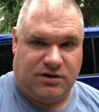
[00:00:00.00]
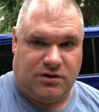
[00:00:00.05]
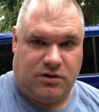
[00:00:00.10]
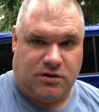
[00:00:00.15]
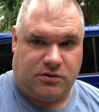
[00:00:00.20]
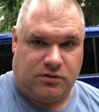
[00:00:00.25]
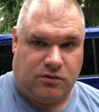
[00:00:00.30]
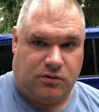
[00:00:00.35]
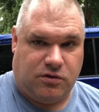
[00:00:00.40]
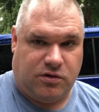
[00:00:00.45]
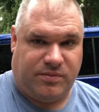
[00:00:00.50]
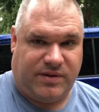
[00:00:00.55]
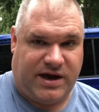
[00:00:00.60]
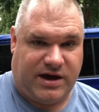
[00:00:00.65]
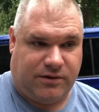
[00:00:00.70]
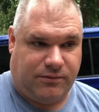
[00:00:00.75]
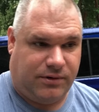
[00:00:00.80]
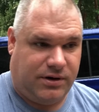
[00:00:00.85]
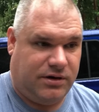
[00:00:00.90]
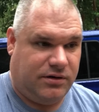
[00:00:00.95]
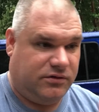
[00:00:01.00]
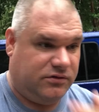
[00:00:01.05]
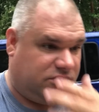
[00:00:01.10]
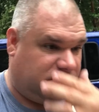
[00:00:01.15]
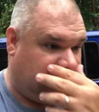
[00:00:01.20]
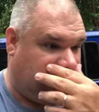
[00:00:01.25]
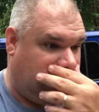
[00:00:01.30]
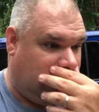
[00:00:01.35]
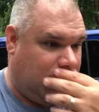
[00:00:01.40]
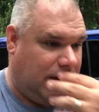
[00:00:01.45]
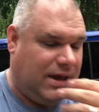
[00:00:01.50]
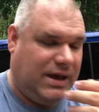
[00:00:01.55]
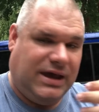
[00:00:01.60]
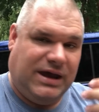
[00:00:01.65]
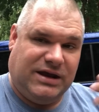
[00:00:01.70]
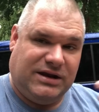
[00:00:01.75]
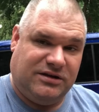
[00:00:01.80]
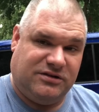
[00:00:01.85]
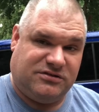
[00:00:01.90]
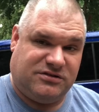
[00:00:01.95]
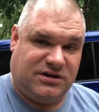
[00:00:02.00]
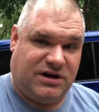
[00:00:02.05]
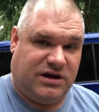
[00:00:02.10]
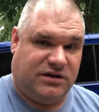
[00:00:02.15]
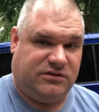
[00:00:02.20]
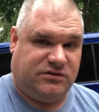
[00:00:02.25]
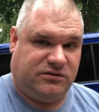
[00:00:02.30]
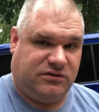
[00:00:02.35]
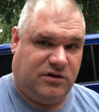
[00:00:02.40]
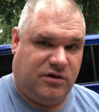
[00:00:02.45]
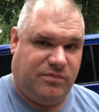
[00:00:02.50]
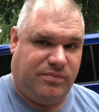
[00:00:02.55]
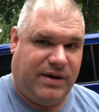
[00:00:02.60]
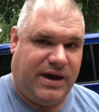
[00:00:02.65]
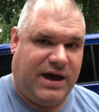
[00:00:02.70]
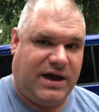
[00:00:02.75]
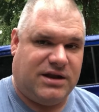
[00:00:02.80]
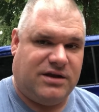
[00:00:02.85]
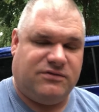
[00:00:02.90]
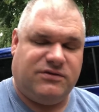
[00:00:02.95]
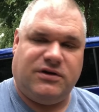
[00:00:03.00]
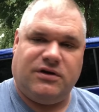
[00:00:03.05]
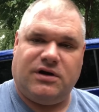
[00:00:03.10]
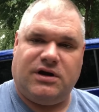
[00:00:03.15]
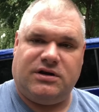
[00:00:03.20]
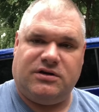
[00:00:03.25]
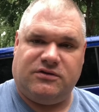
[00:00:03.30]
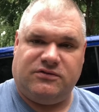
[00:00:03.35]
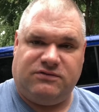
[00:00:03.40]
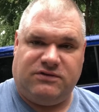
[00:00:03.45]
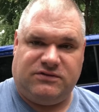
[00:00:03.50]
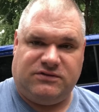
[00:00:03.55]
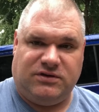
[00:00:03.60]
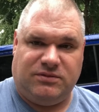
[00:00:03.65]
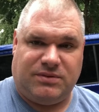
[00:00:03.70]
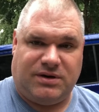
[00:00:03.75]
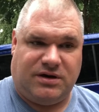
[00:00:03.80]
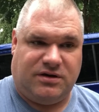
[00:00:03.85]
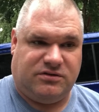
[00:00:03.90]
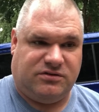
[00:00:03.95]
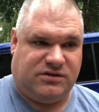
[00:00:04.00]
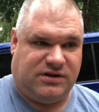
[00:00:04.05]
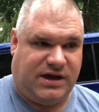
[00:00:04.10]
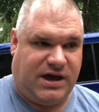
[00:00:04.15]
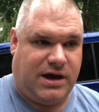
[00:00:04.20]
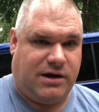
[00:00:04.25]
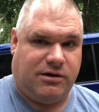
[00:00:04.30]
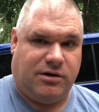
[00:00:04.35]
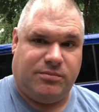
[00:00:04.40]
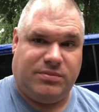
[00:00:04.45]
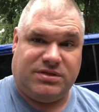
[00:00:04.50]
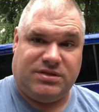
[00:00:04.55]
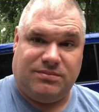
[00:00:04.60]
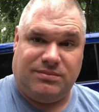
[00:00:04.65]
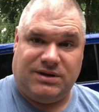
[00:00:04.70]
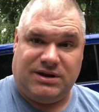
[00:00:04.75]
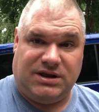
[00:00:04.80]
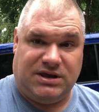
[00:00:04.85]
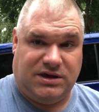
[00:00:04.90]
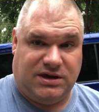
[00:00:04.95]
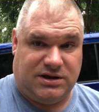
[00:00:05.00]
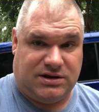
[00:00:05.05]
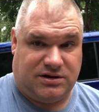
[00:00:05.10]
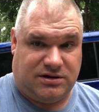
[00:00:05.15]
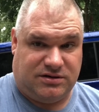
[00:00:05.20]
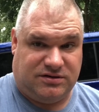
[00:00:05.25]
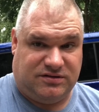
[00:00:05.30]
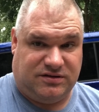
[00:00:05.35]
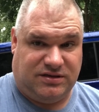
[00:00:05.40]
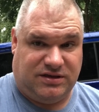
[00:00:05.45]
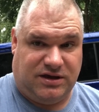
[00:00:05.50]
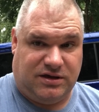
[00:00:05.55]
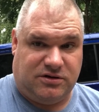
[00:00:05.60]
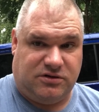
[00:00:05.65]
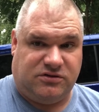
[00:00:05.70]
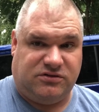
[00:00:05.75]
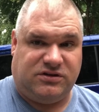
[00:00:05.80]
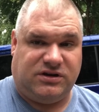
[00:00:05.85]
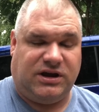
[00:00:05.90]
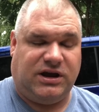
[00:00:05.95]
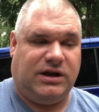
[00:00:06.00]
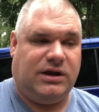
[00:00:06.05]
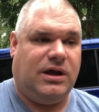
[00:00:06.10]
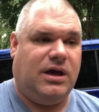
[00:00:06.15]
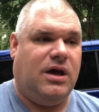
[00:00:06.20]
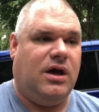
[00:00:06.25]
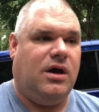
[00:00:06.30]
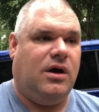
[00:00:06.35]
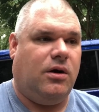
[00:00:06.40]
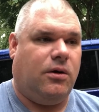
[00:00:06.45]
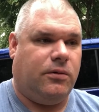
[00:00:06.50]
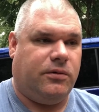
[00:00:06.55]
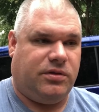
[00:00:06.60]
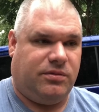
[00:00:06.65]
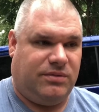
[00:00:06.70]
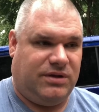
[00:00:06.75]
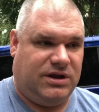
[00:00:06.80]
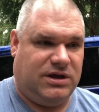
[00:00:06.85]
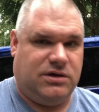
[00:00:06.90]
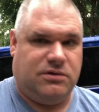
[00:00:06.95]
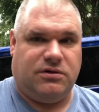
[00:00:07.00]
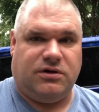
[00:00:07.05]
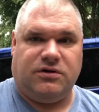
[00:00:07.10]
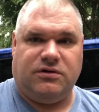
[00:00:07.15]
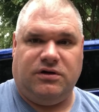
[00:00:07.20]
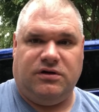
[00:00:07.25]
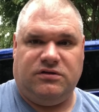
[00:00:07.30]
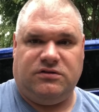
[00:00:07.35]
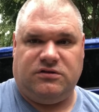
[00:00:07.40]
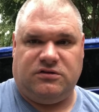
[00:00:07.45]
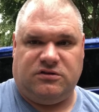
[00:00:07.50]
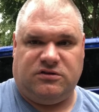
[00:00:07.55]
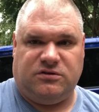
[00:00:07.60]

on or back roads. It is not so bad if you're under 50 miles an hour, but the minute you get onto the interstate or the minute you increase your